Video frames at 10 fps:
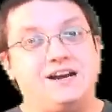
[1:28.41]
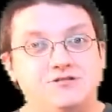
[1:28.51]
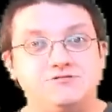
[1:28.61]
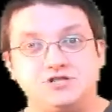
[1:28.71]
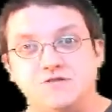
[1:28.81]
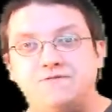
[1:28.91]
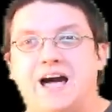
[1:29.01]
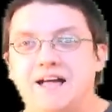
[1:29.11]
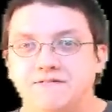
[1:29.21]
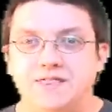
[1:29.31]
to
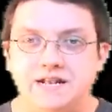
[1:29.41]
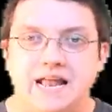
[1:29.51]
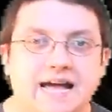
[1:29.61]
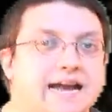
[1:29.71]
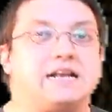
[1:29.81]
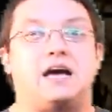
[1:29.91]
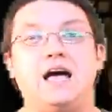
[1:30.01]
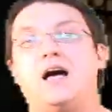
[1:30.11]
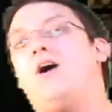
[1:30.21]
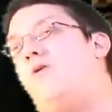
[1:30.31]
survive the night.
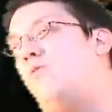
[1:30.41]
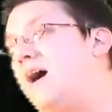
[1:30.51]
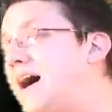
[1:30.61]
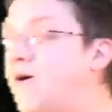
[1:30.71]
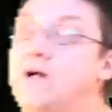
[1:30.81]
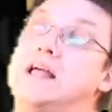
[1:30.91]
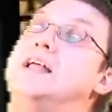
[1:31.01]
Oh, wow.